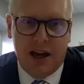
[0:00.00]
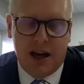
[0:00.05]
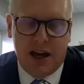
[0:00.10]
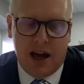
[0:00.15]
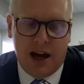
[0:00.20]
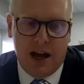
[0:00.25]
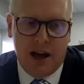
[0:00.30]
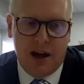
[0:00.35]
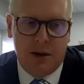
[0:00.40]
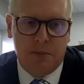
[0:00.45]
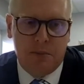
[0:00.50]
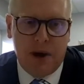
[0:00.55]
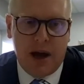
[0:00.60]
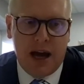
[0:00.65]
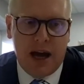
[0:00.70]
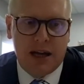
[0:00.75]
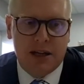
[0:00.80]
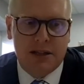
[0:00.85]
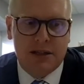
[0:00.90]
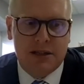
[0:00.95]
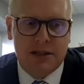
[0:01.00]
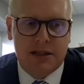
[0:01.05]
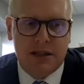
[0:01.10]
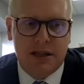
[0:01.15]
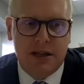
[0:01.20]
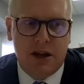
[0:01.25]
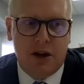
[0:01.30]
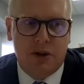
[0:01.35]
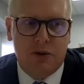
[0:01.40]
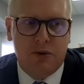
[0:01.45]
and
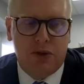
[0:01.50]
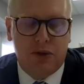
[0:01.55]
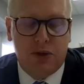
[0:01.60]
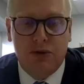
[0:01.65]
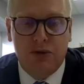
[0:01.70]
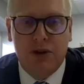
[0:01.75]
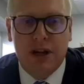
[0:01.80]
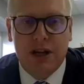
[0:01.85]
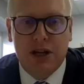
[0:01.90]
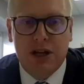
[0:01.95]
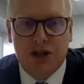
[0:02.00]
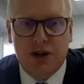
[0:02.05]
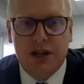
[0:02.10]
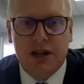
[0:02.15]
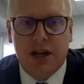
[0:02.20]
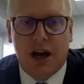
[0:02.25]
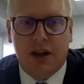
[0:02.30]
thoroughly enjoyed it.